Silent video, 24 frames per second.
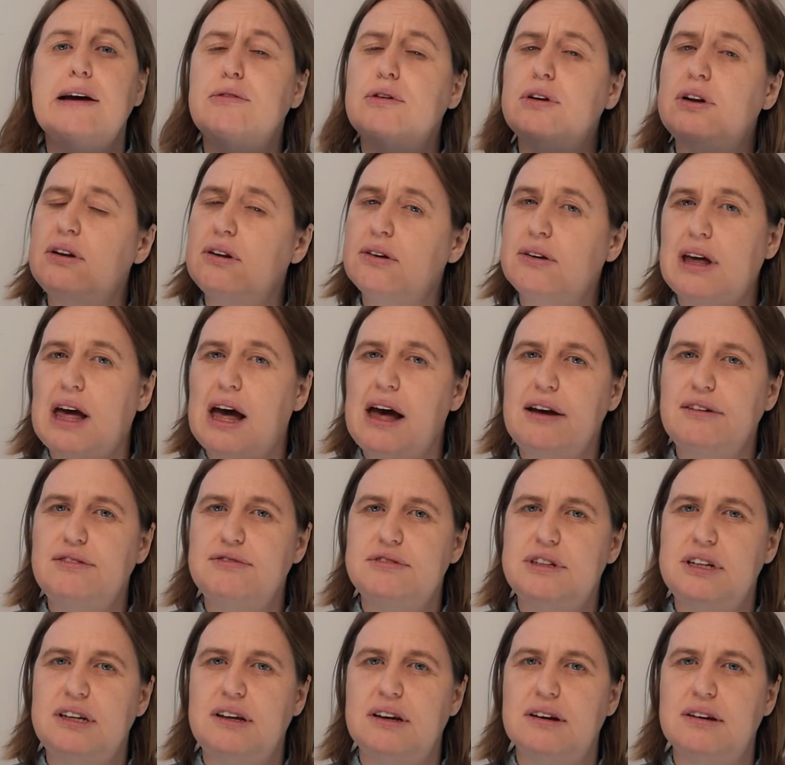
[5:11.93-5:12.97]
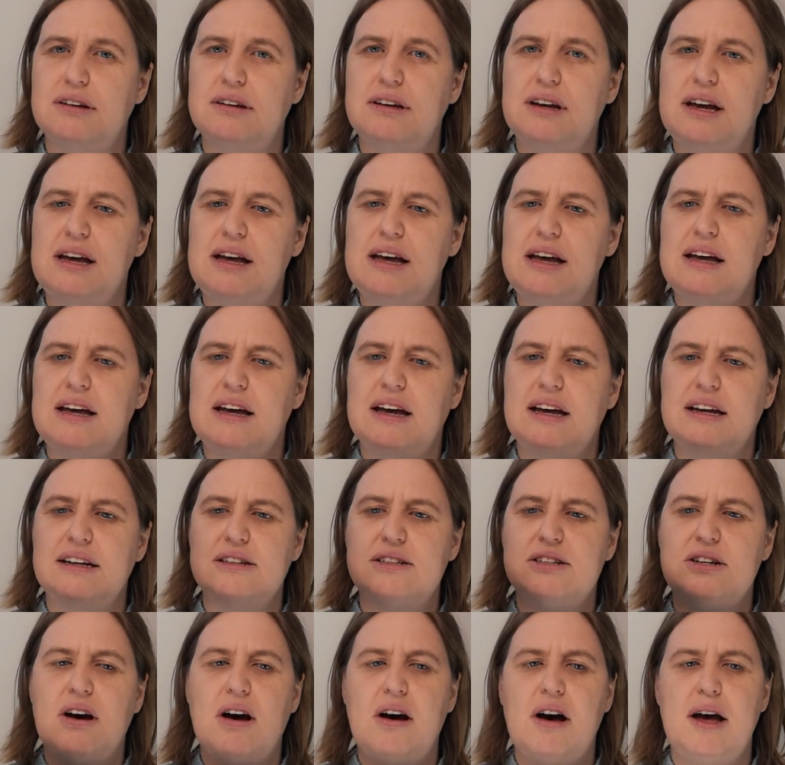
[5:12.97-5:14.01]
would look after you
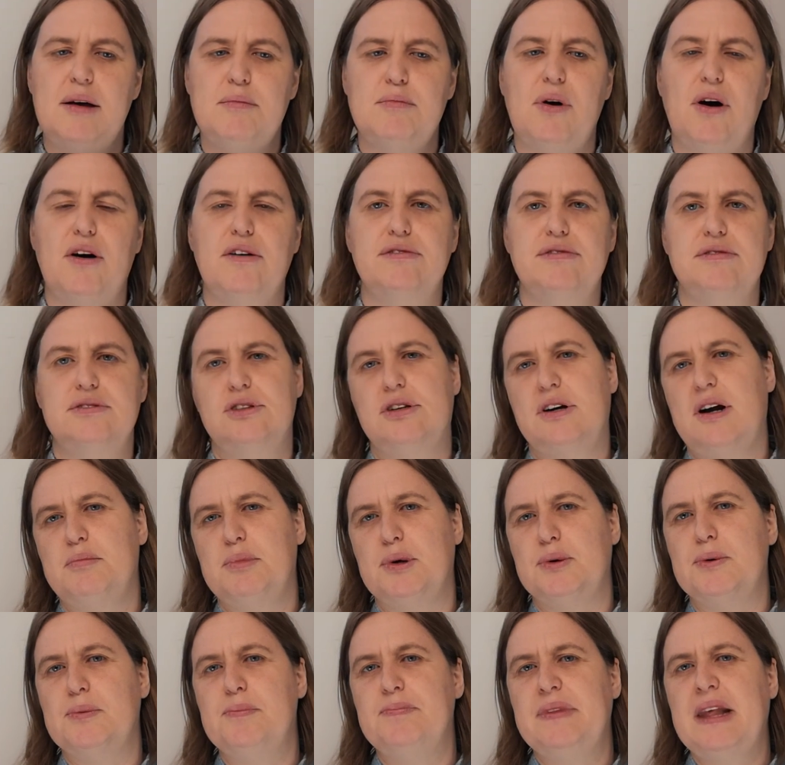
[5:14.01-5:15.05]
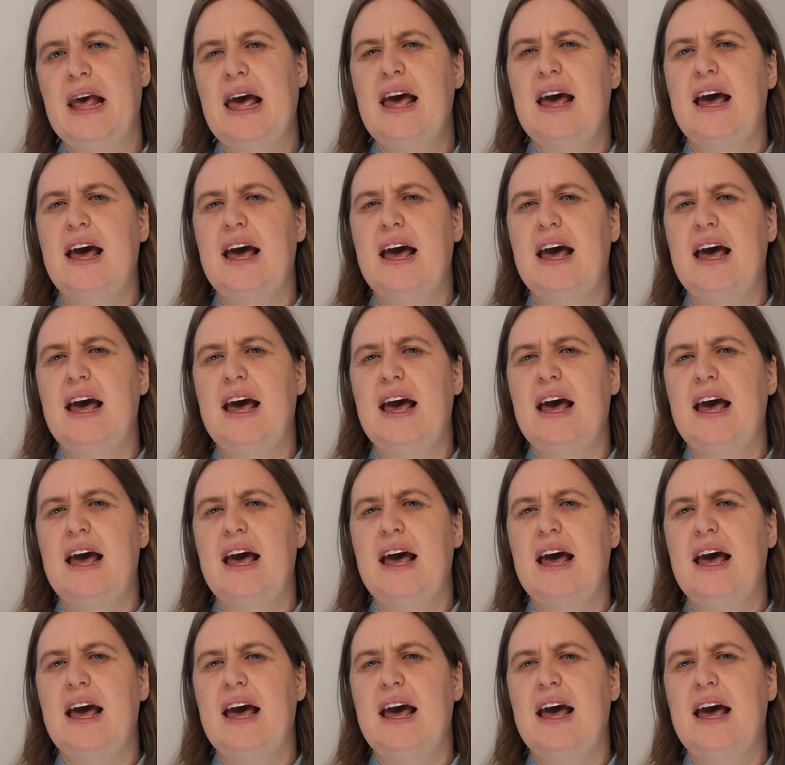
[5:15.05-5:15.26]
in time of trouble.